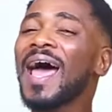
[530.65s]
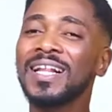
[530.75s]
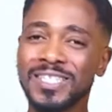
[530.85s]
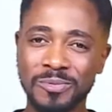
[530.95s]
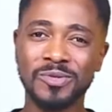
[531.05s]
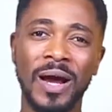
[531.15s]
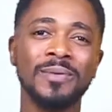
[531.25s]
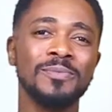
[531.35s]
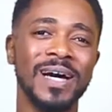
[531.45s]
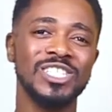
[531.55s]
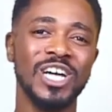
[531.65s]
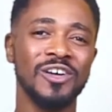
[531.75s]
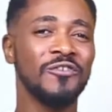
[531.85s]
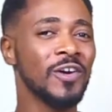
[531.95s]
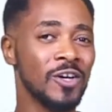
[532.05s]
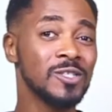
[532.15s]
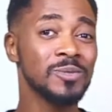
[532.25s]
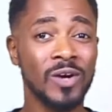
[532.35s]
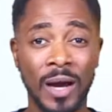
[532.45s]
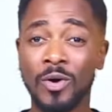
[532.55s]
and subscribe to my channel if you're not
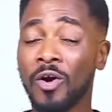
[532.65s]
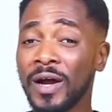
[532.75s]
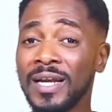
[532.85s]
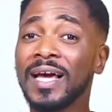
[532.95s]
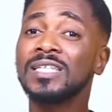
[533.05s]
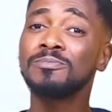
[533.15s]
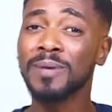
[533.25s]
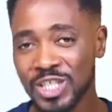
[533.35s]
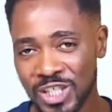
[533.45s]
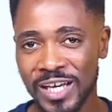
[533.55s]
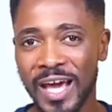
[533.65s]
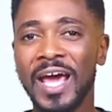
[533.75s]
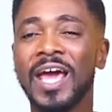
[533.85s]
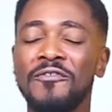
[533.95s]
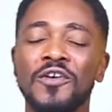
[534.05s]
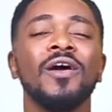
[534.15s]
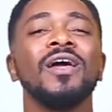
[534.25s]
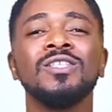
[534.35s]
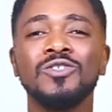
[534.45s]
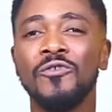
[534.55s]
subscribed already, especially if you're
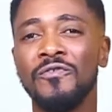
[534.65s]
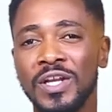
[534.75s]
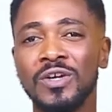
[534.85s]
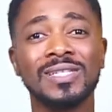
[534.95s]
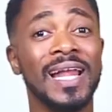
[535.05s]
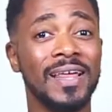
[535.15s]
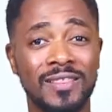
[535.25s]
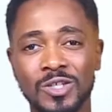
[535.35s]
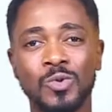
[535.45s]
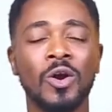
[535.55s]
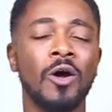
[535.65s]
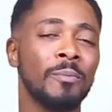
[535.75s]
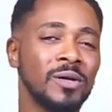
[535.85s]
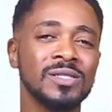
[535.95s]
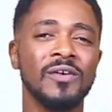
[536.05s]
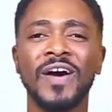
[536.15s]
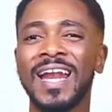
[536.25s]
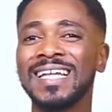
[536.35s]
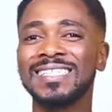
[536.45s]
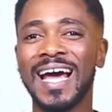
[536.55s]
into videos like this one on personal
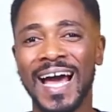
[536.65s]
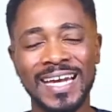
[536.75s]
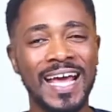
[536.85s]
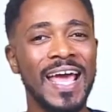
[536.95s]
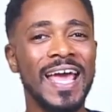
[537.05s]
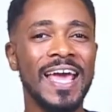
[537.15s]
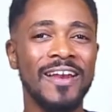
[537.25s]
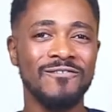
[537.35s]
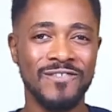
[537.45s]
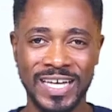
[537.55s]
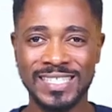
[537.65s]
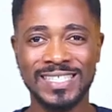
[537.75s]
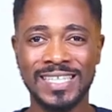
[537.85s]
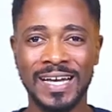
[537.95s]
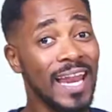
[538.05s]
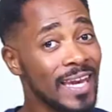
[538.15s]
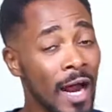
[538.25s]
finance and investing.